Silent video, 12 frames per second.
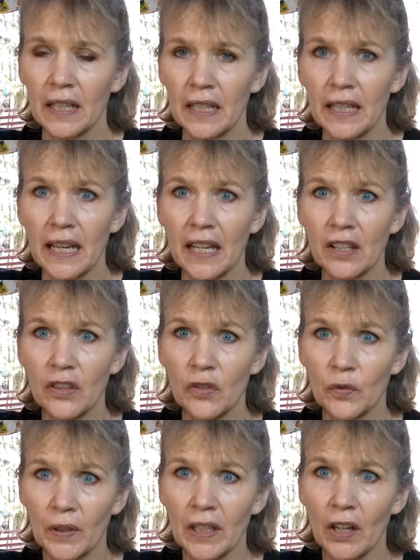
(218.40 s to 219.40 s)
He had
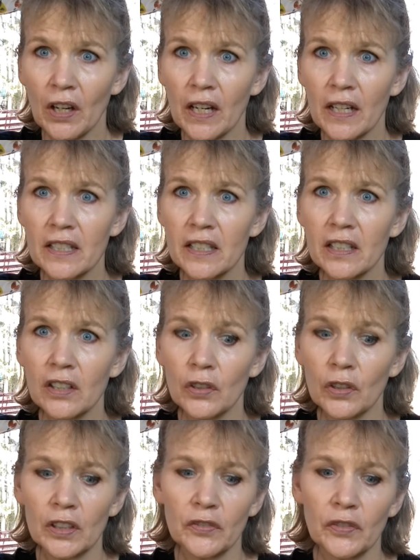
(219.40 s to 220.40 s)
3 oxen
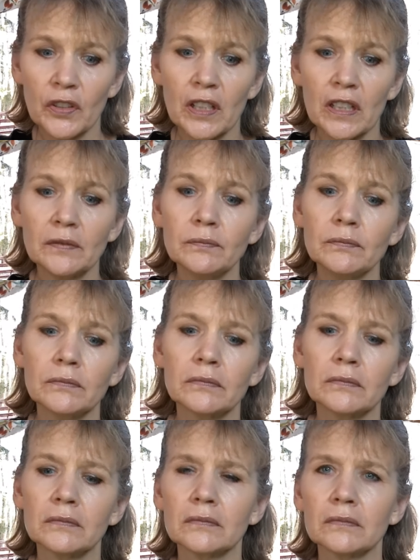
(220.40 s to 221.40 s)
cooked for them.
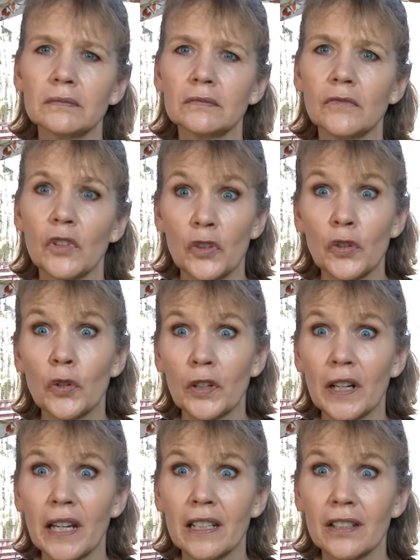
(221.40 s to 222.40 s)

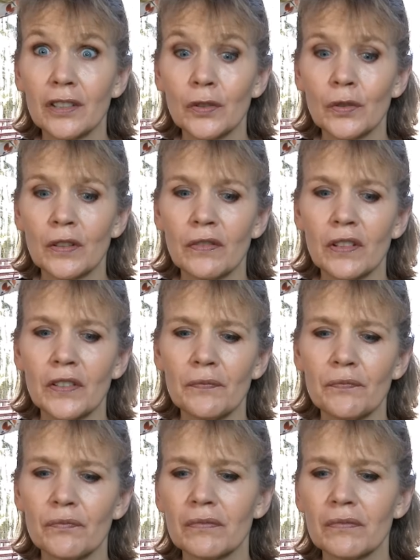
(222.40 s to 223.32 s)
Thor ate 2 of them.